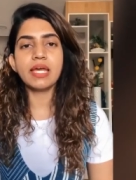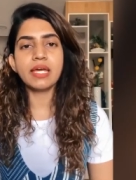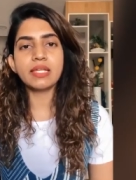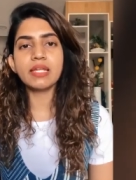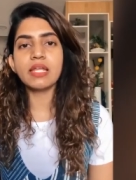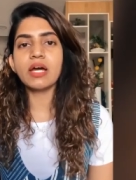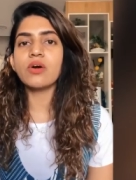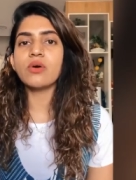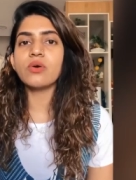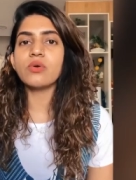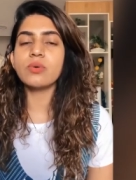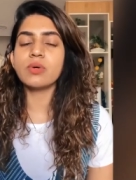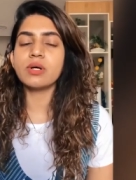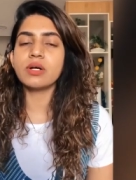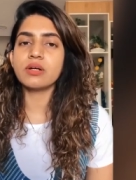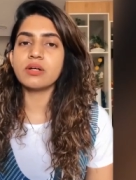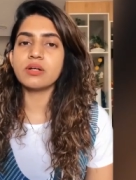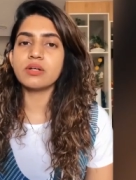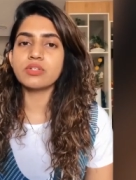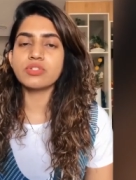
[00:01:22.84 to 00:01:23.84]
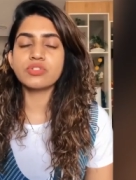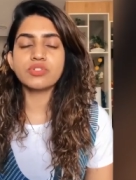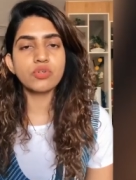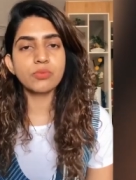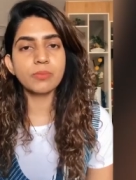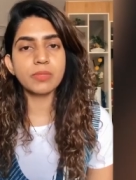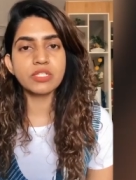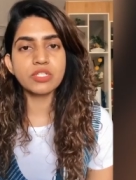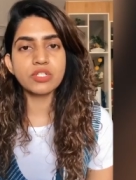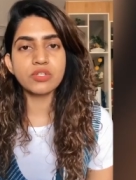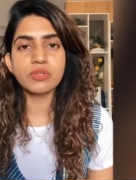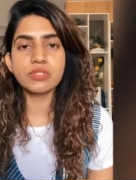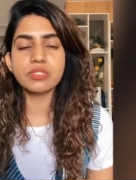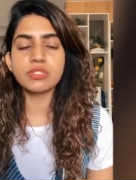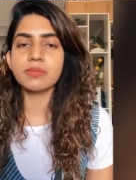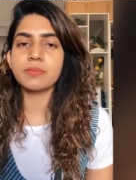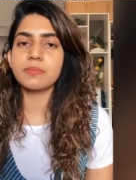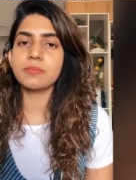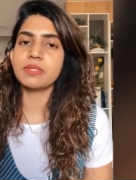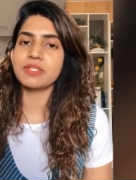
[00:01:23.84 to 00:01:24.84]
And now uh, show manchi
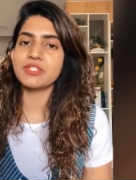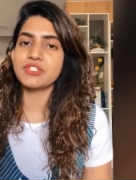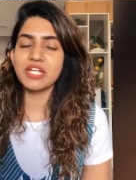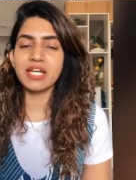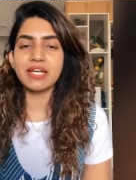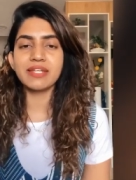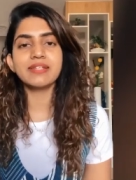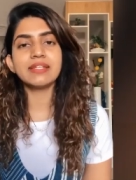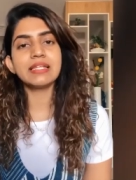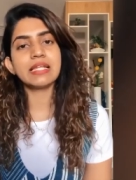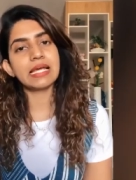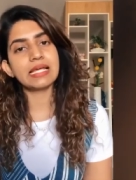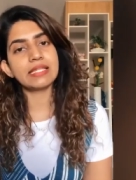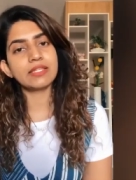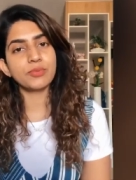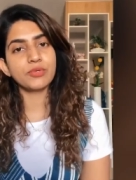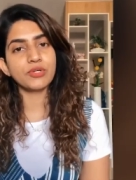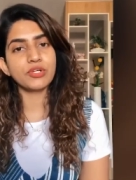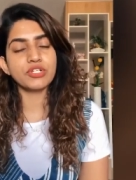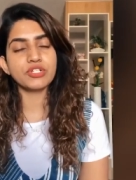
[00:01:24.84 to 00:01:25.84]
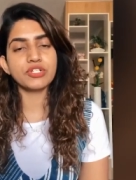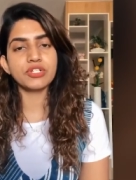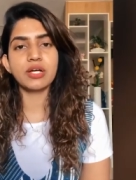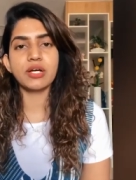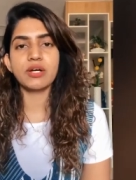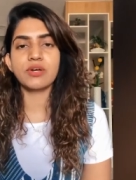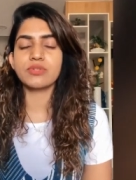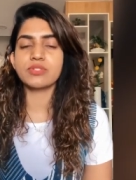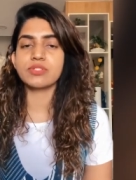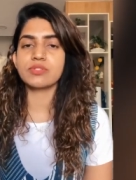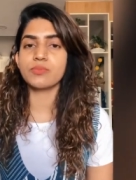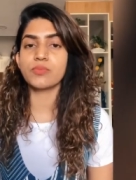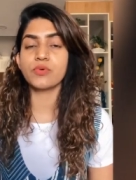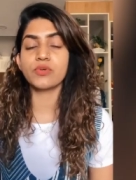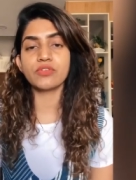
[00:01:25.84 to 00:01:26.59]
kosam channel and the production house,